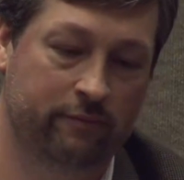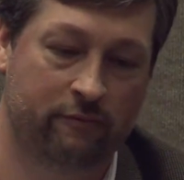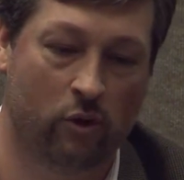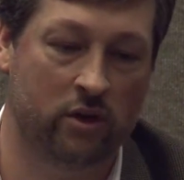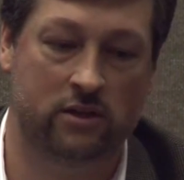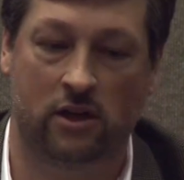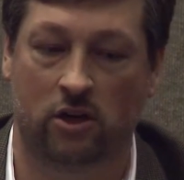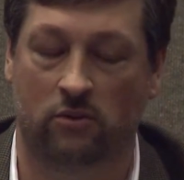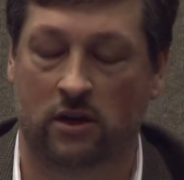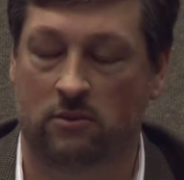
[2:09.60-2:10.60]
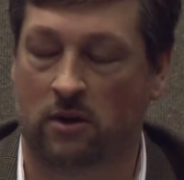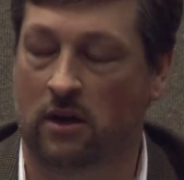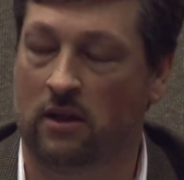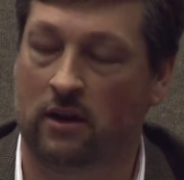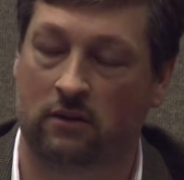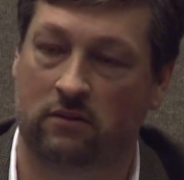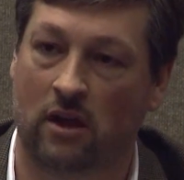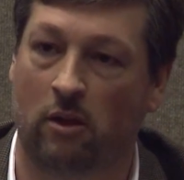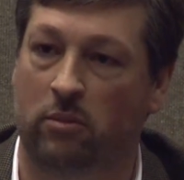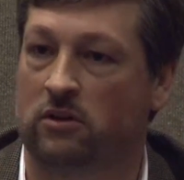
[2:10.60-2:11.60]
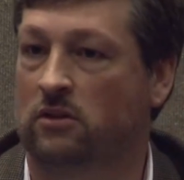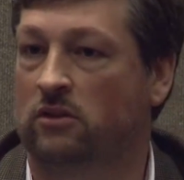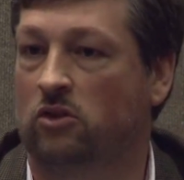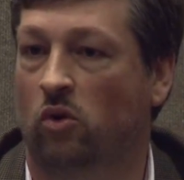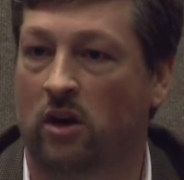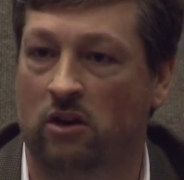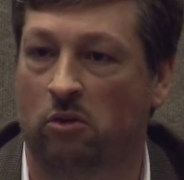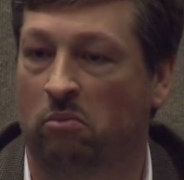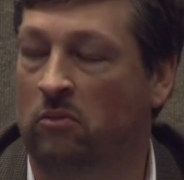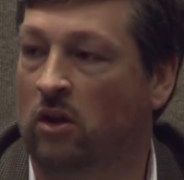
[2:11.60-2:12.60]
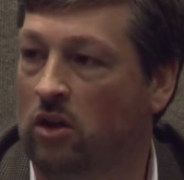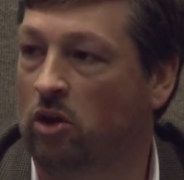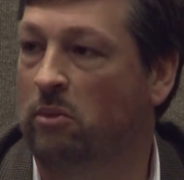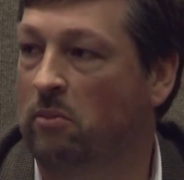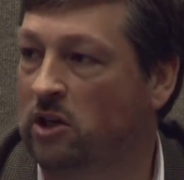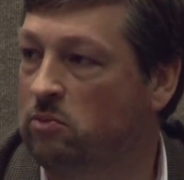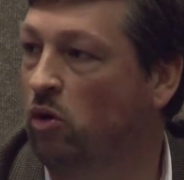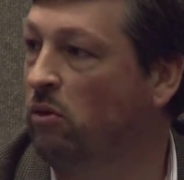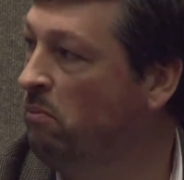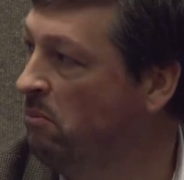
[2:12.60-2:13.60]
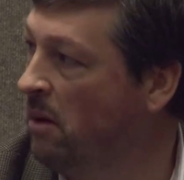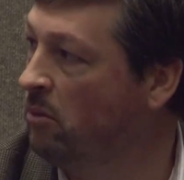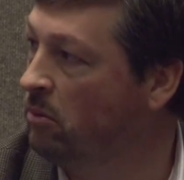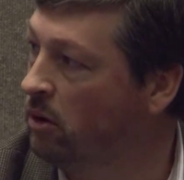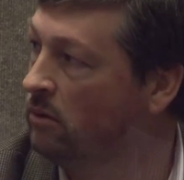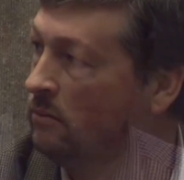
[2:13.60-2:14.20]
focus on your resume and then tell a personal story, you'll be much more memorable.